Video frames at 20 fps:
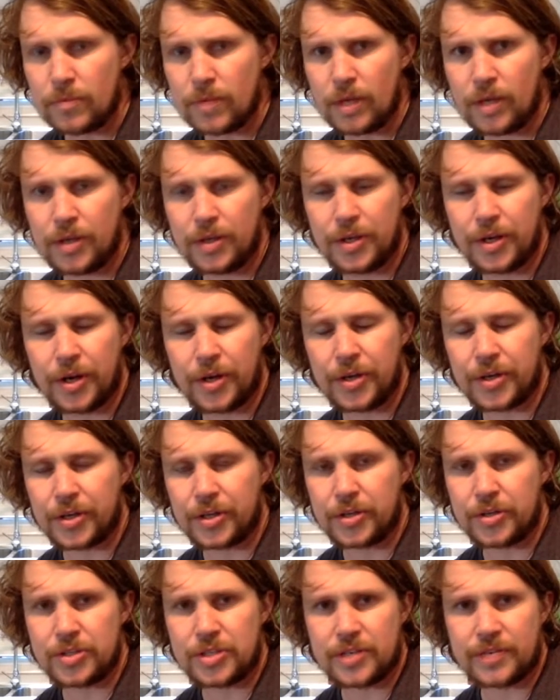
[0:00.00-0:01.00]
You can
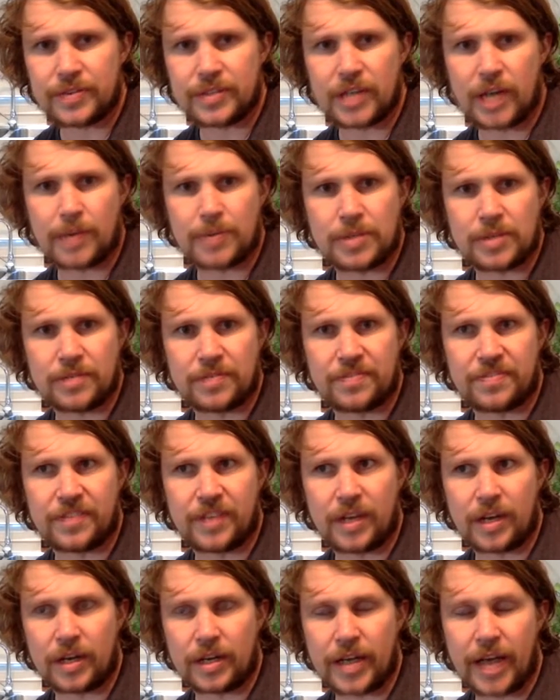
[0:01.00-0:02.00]
use different types of
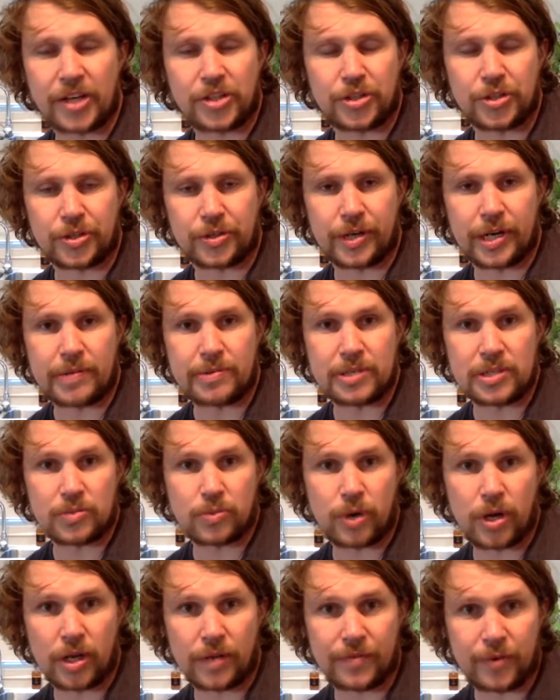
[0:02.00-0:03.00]
cashew creams as
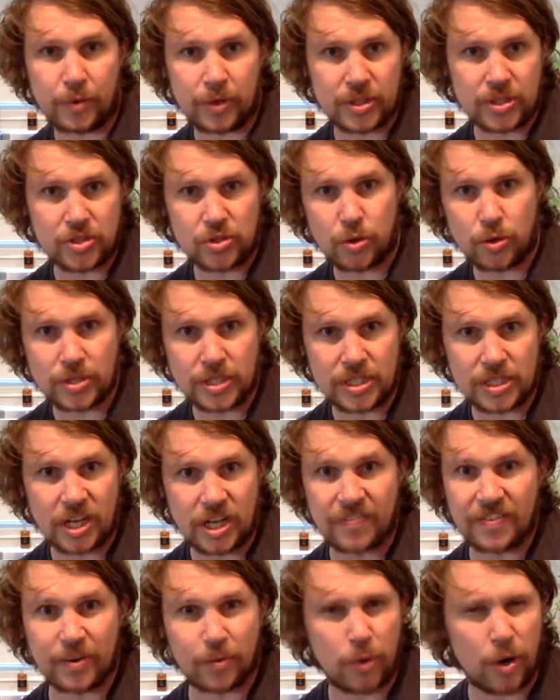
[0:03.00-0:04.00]
well if you want to saucy
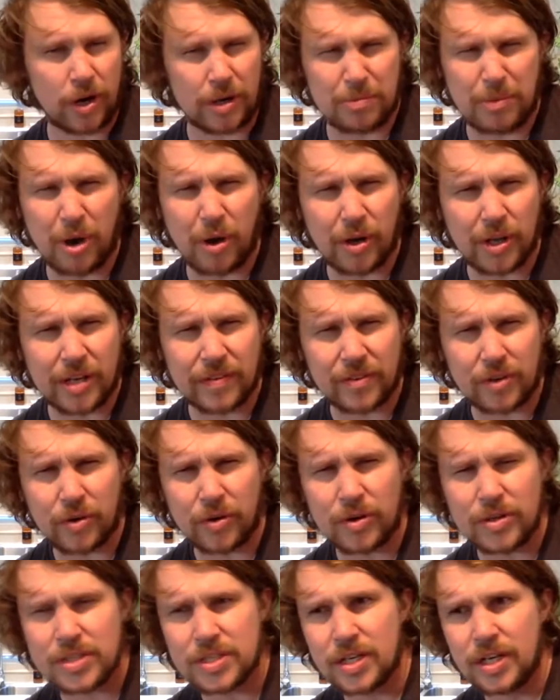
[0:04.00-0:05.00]
stuff. Guacamole, of
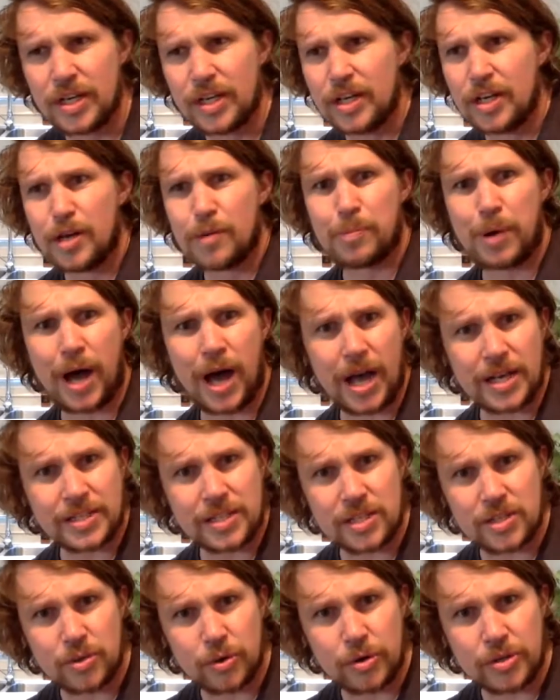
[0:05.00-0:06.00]
course.
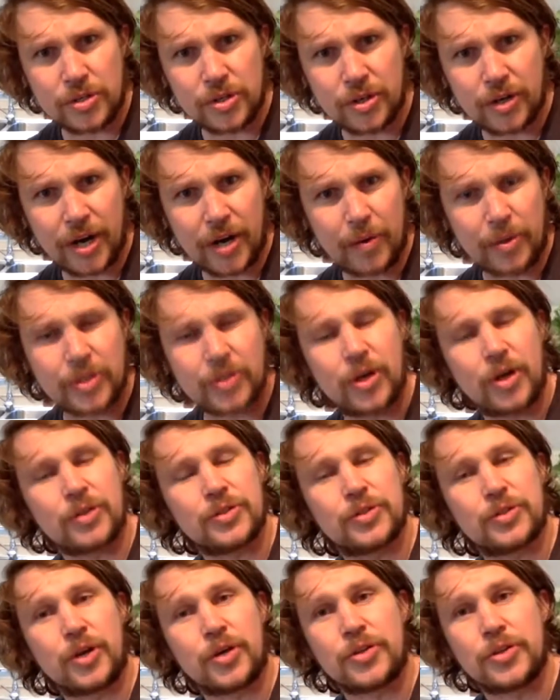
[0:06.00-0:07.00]
Pastas always are a great one to go
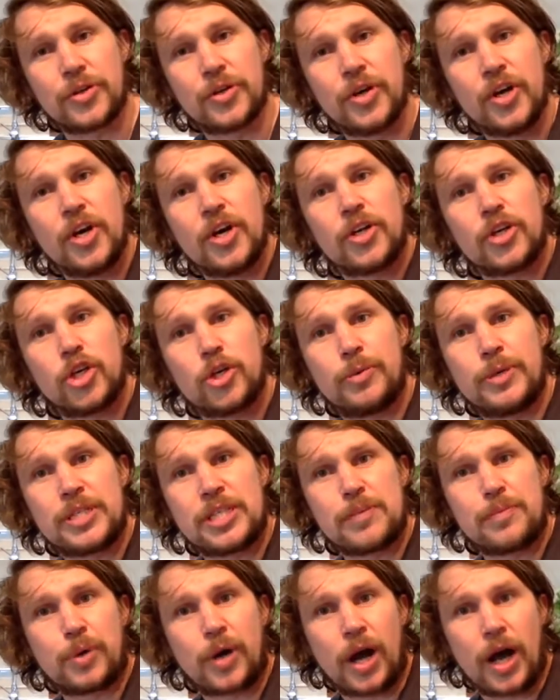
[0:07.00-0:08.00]
to. You'll be
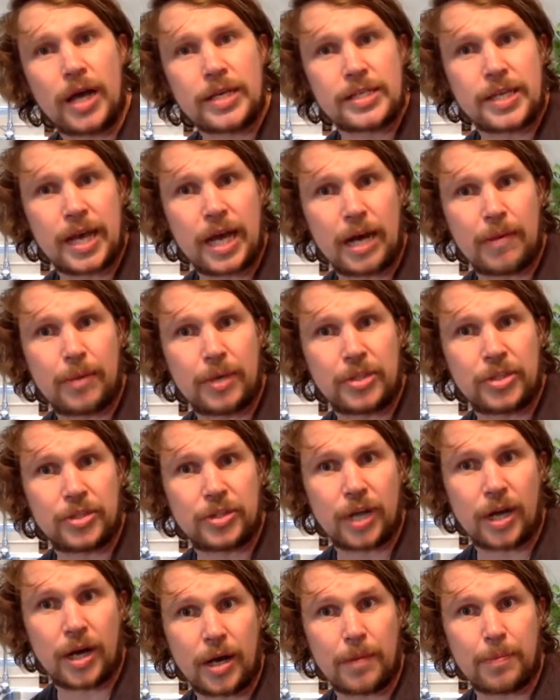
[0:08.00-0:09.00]
surprised how much
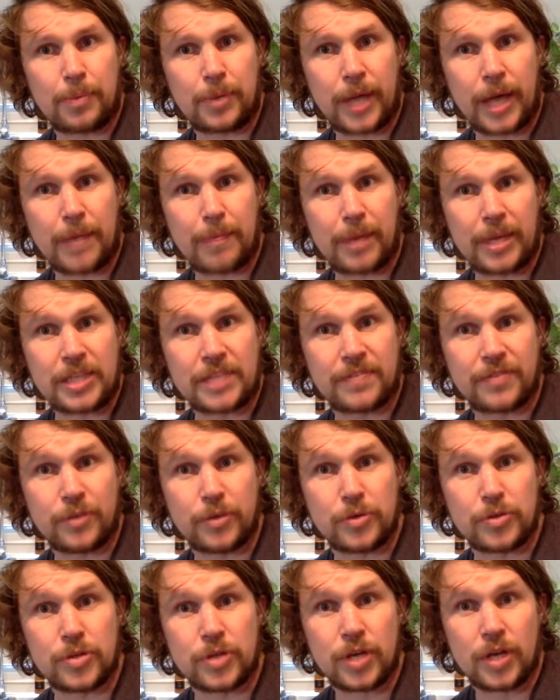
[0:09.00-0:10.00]
plant-based
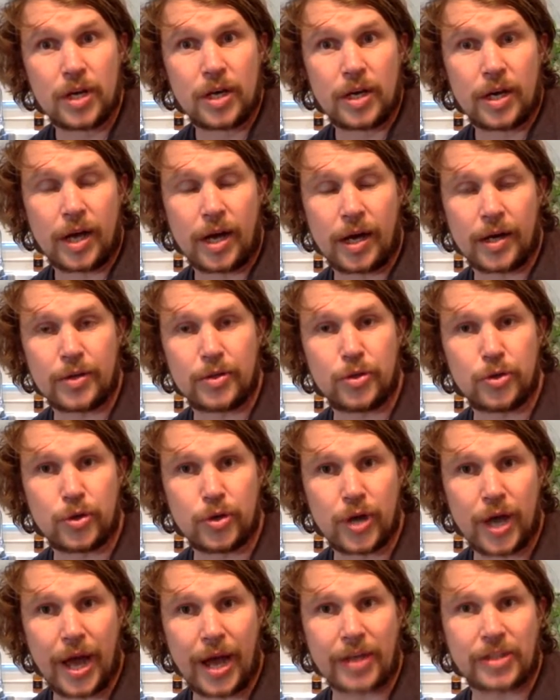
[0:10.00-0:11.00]
foods you can
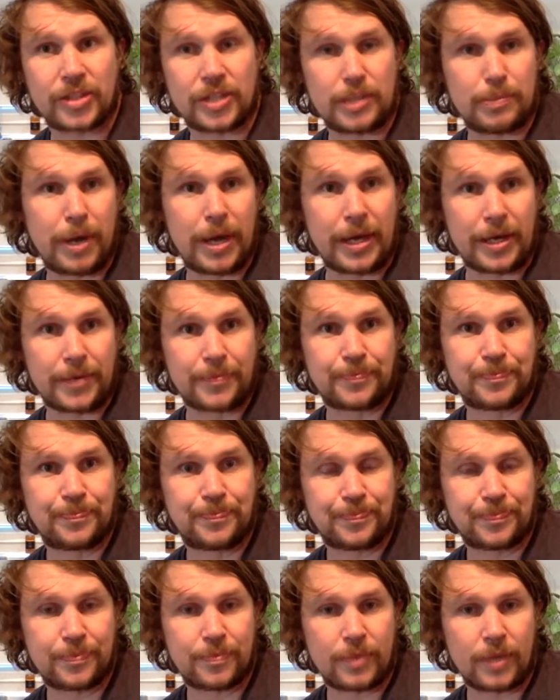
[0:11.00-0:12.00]
actually make
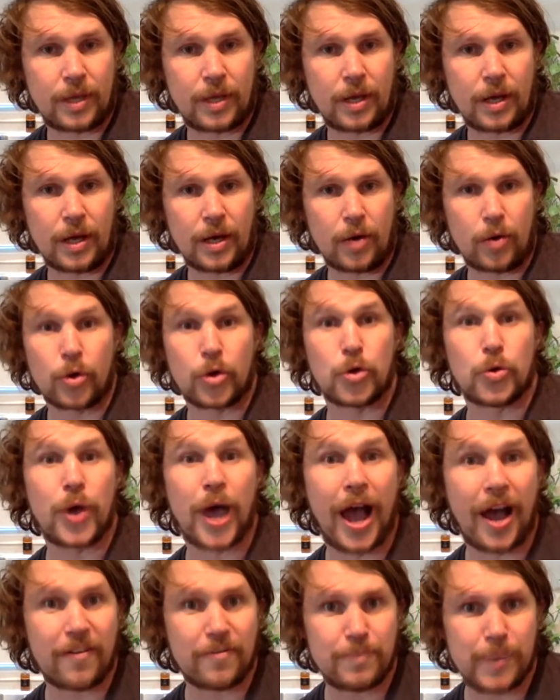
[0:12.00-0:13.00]
or you
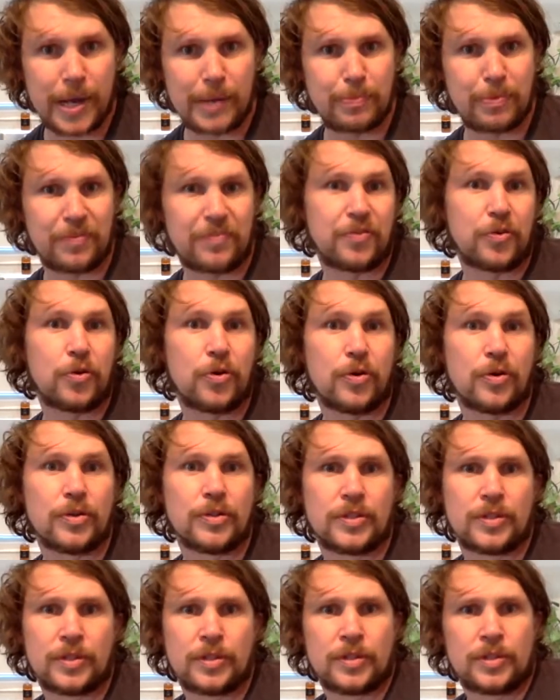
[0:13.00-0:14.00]
have made before.
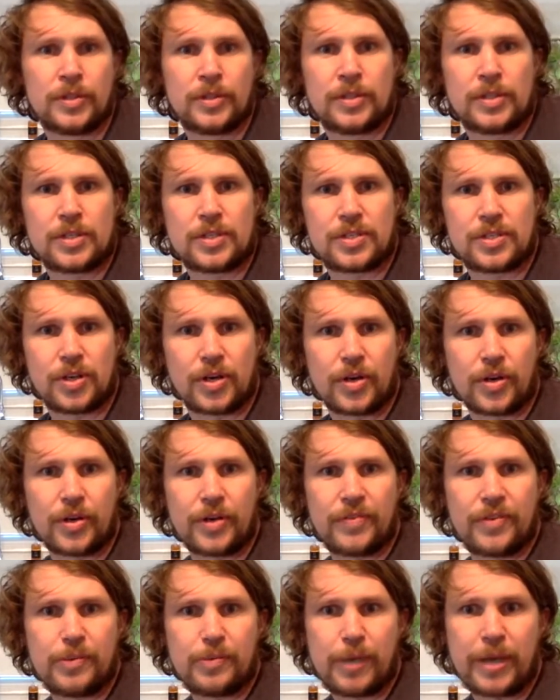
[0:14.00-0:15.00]
So
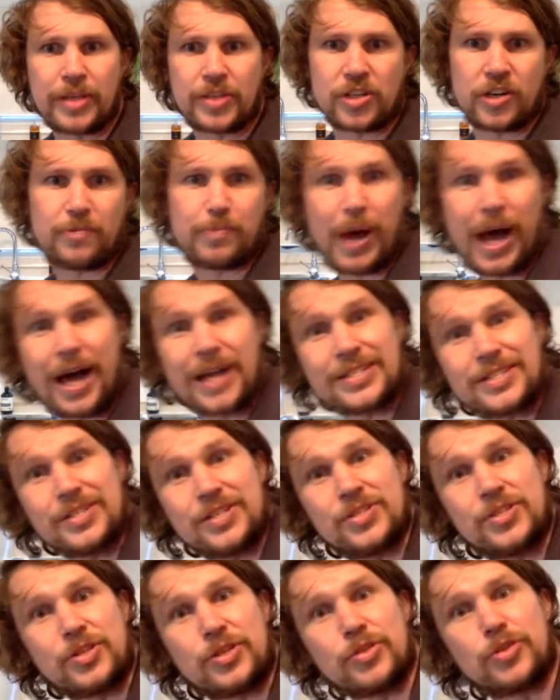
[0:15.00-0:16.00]
if you make sort of pastas,
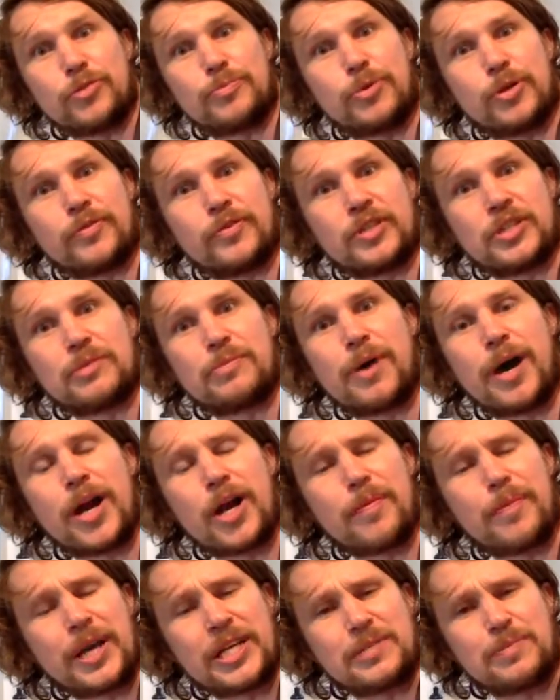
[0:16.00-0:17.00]
you can do beautiful
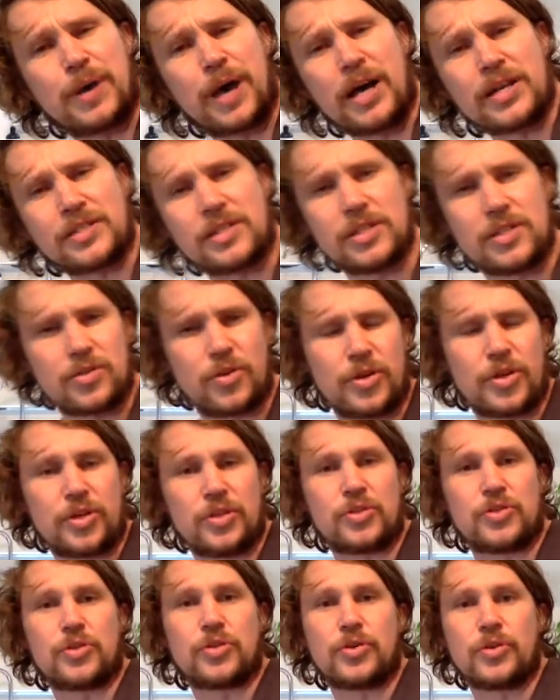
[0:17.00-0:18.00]
tomato-based pastas, or you can
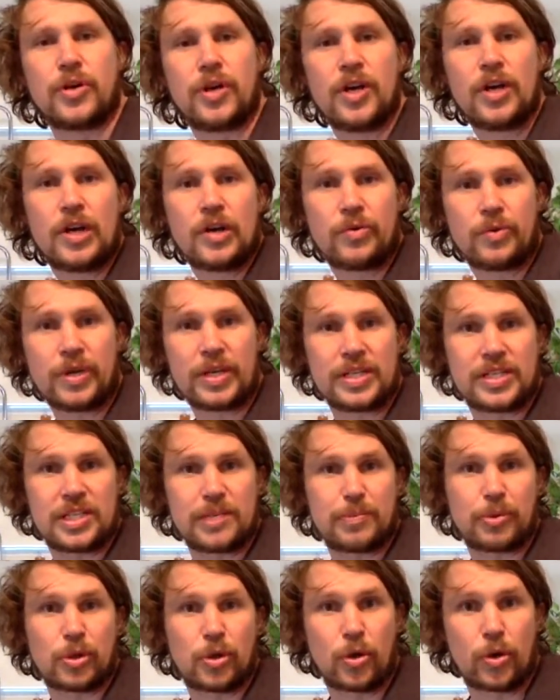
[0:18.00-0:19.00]
do really
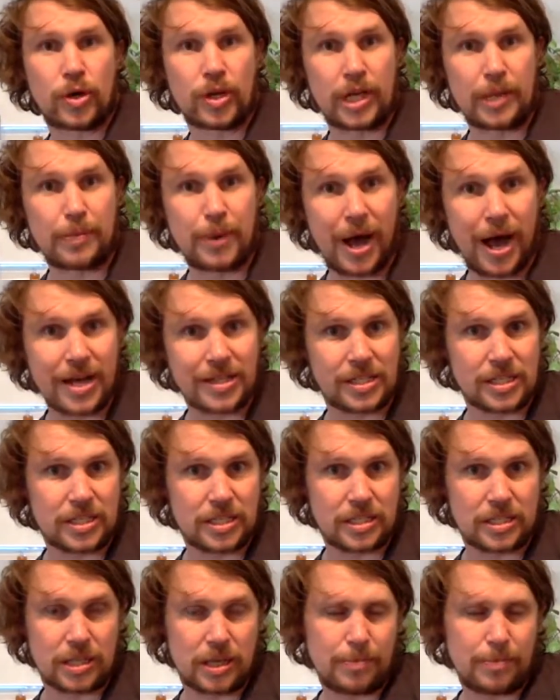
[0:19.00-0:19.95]
simple oily pastas.